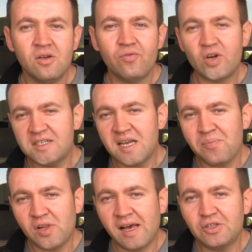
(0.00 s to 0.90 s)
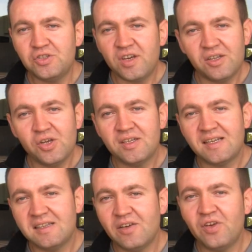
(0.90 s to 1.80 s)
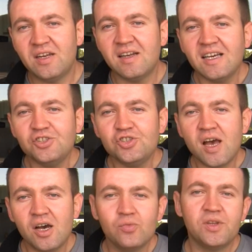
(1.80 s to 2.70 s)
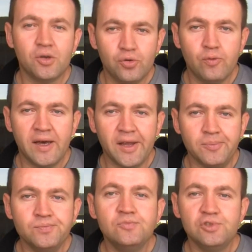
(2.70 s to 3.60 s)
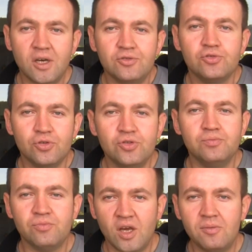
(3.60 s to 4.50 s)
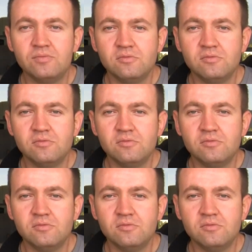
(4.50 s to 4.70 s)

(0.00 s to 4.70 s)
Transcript: For example, I could tell you that I live in a nice town with a good weather. Sounds good, yeah?